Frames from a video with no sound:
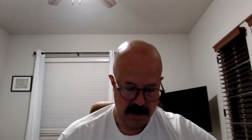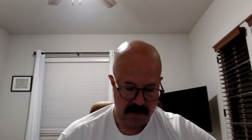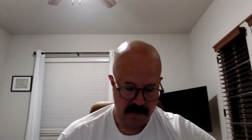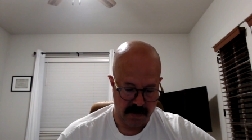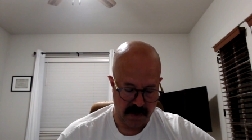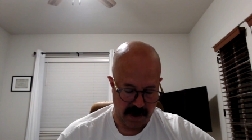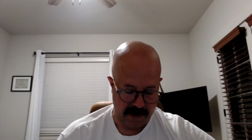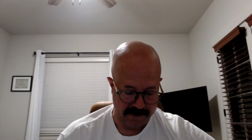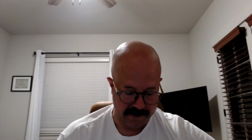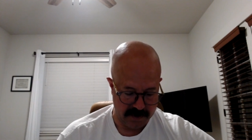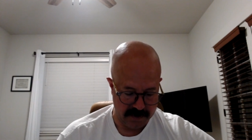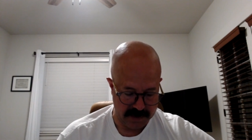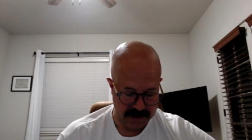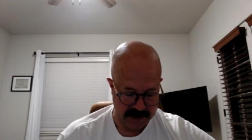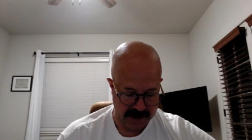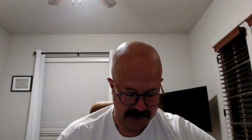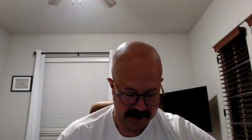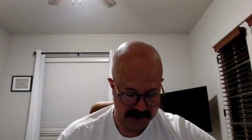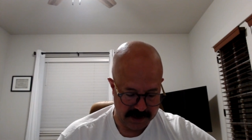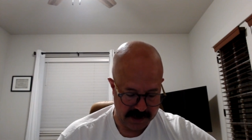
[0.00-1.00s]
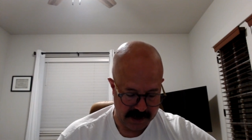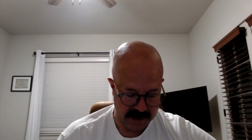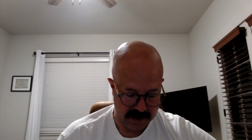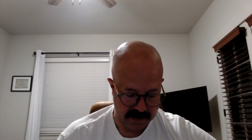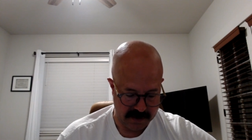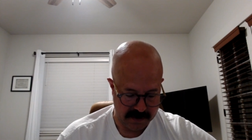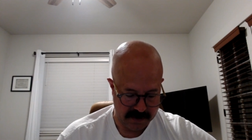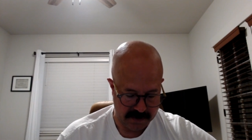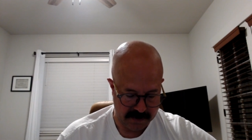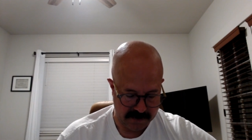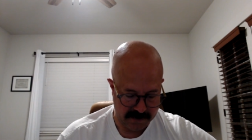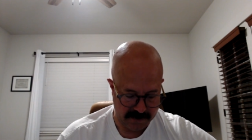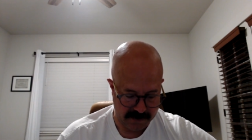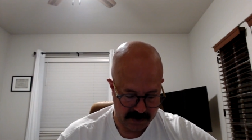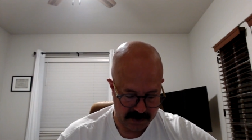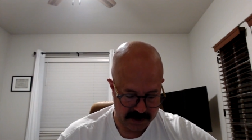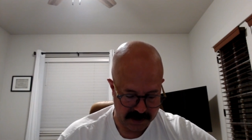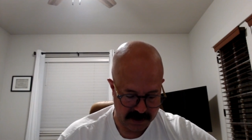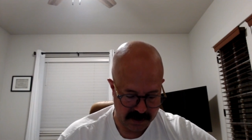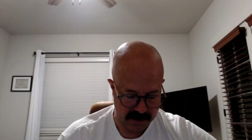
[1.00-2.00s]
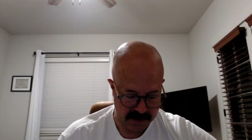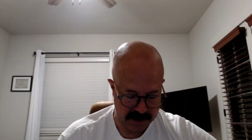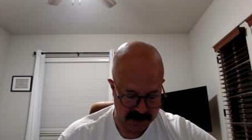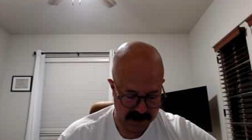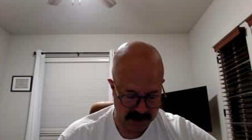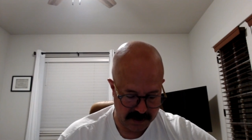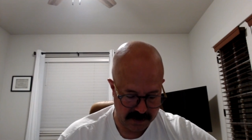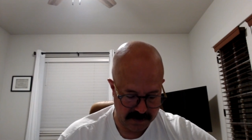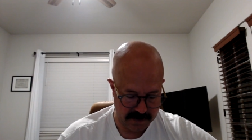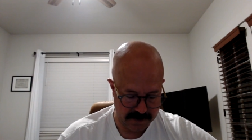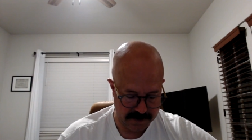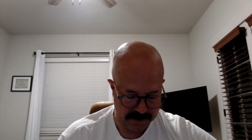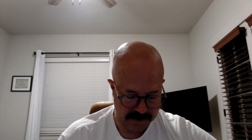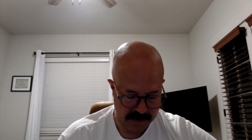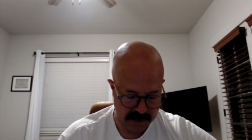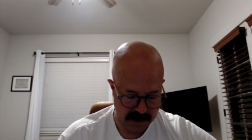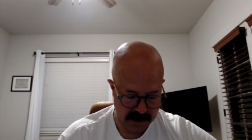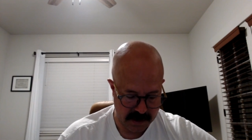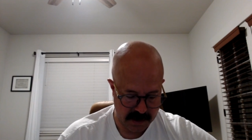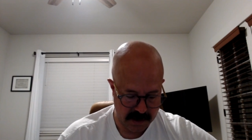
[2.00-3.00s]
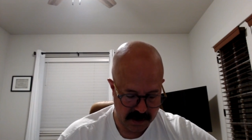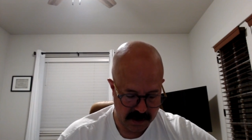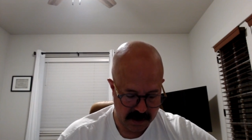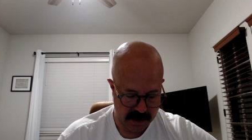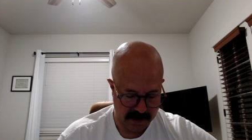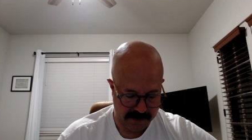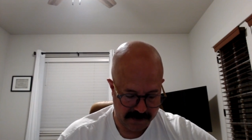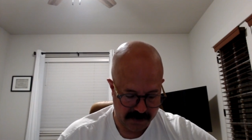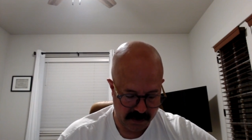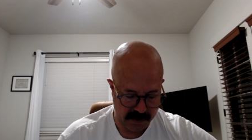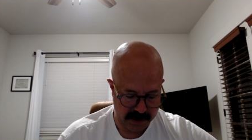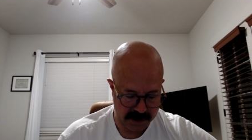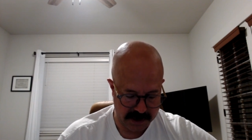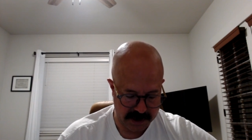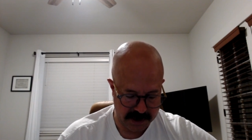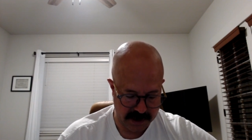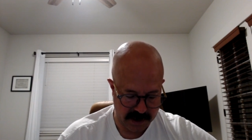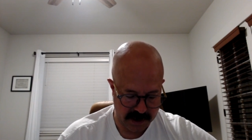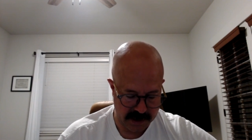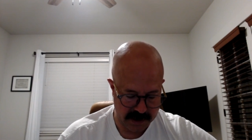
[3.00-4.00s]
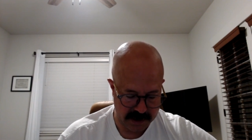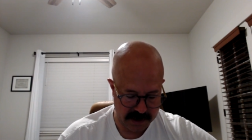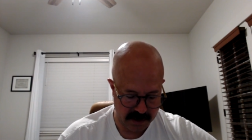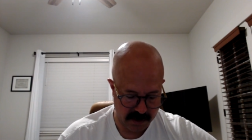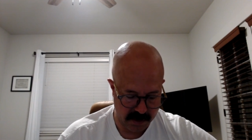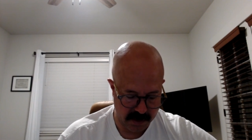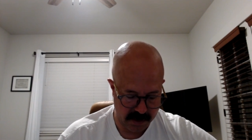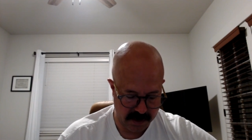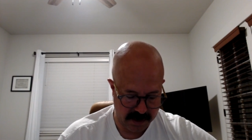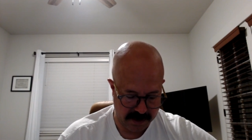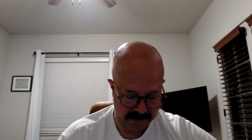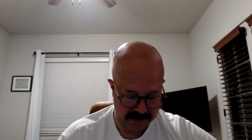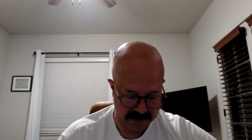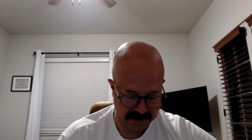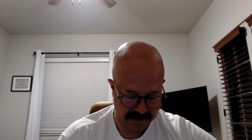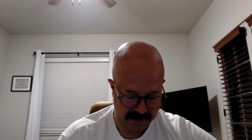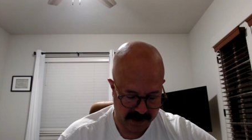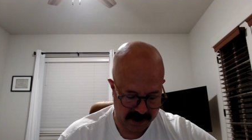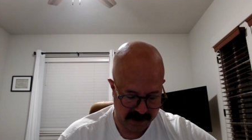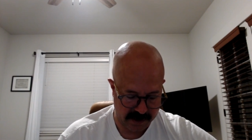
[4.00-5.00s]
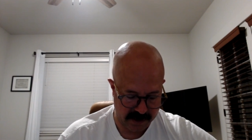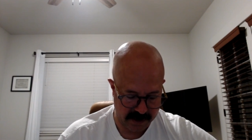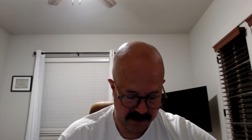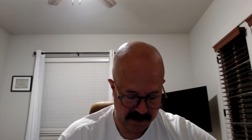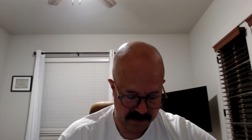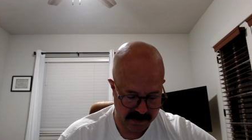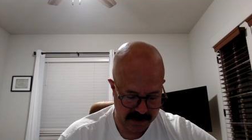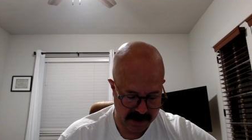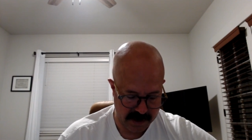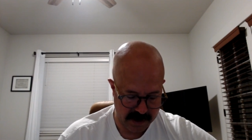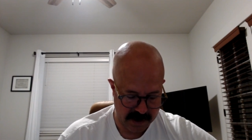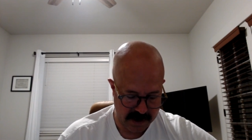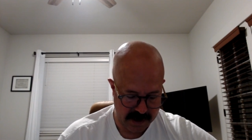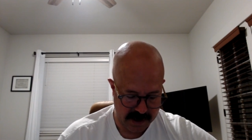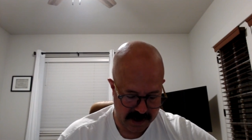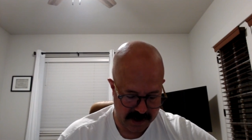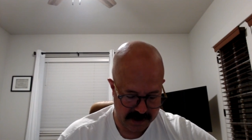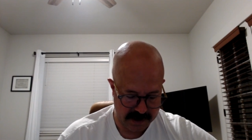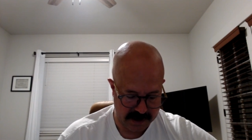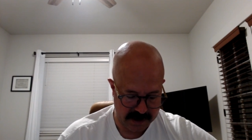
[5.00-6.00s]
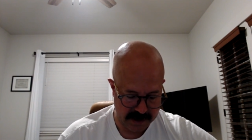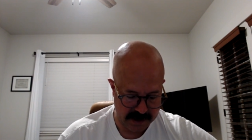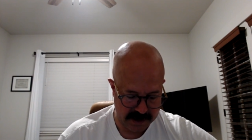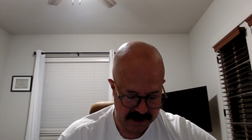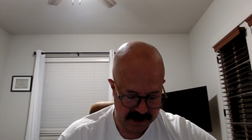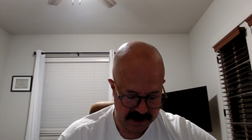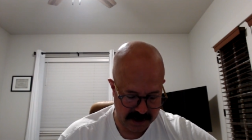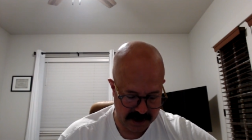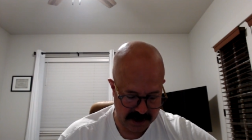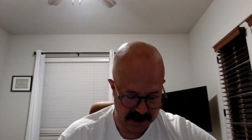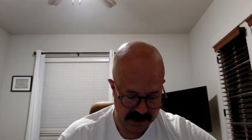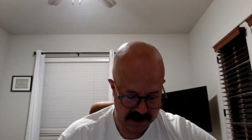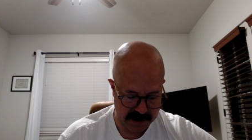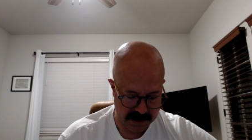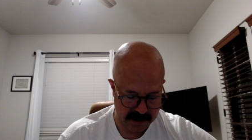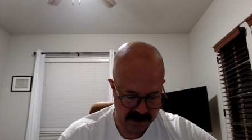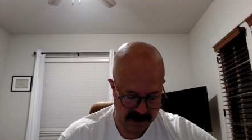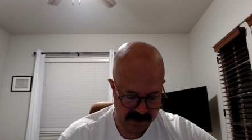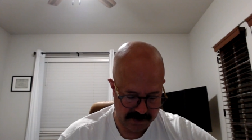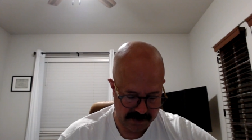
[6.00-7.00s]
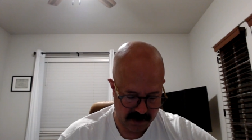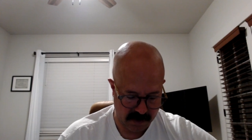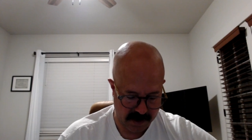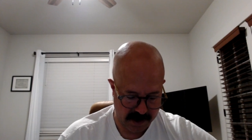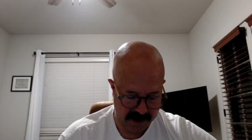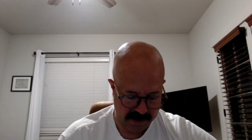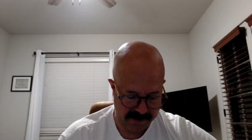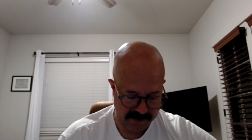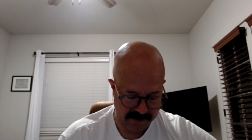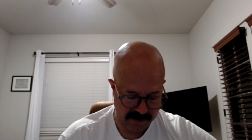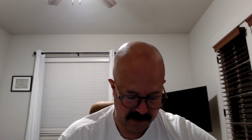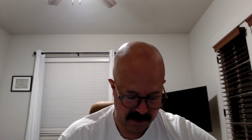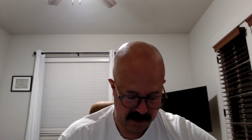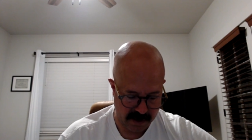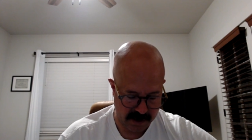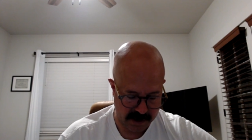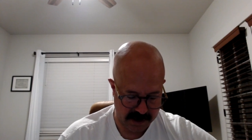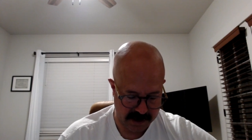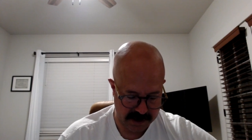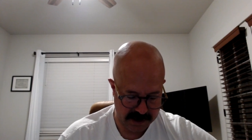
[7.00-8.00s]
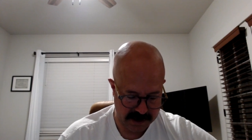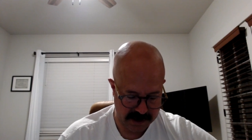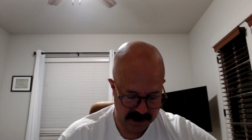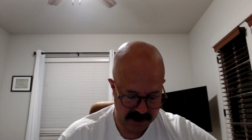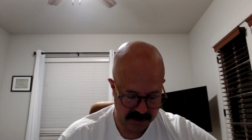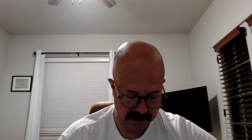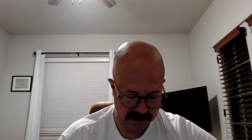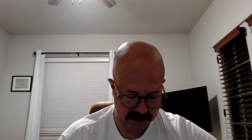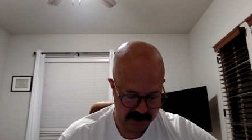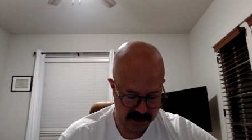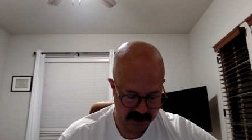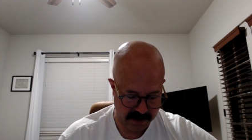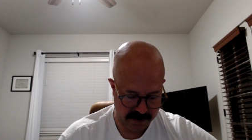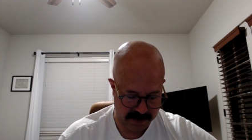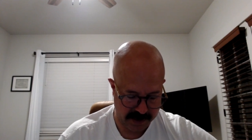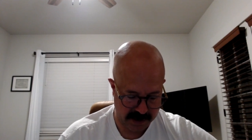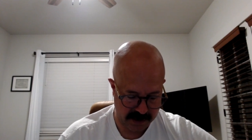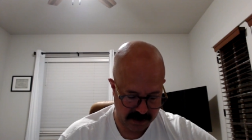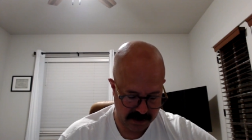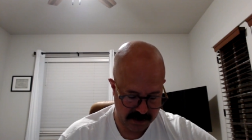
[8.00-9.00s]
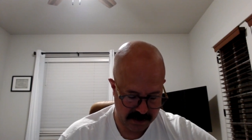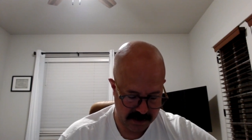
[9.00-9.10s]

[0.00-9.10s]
Proverbs 19, verse 13. A foolish son is the ruin of his father, and the contentions of a wife are a continual dripping.